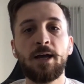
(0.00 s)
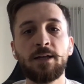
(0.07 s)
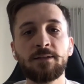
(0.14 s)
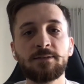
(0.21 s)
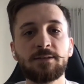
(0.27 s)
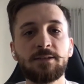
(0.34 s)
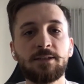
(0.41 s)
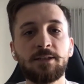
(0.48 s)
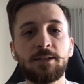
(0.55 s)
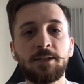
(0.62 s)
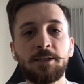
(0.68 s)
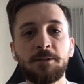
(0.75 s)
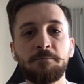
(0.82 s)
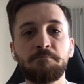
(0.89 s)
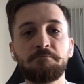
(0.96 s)
And
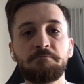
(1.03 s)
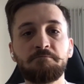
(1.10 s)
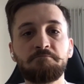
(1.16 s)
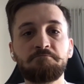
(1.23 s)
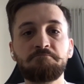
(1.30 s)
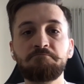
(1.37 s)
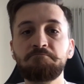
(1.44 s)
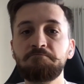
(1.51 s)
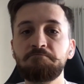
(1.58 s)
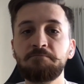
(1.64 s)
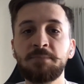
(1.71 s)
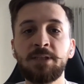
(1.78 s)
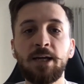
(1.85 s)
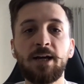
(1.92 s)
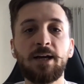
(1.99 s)

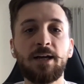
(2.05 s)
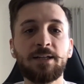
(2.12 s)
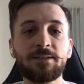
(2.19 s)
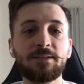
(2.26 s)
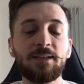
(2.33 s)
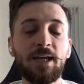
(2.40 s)
yeah,